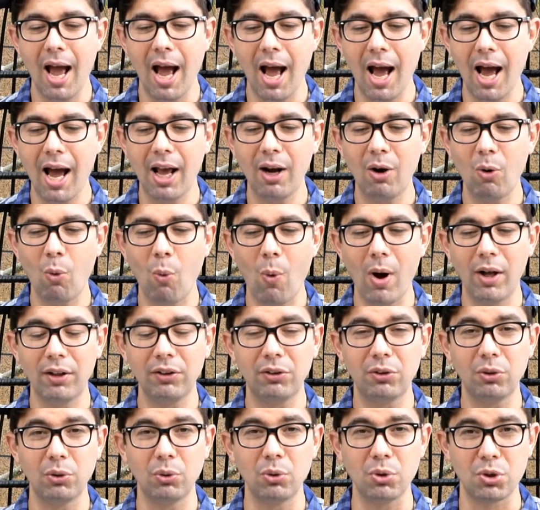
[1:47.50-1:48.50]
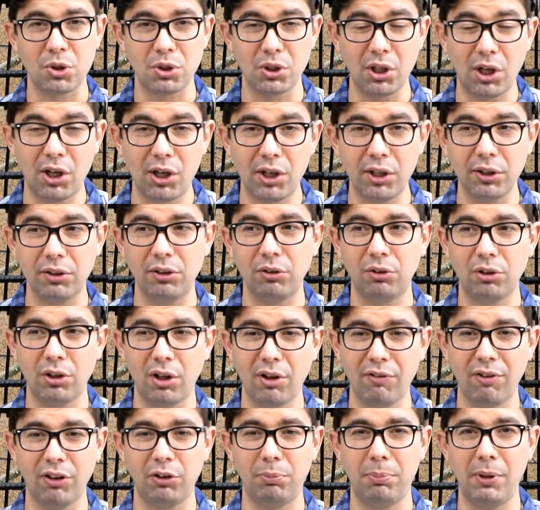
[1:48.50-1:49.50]
and want to start
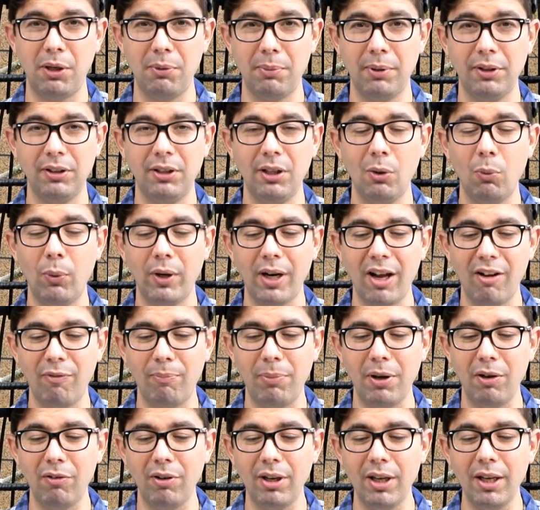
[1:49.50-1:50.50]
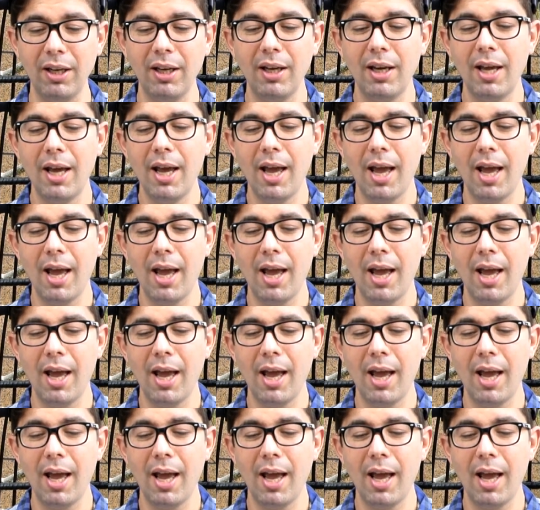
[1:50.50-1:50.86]
sort of experimenting with FPV.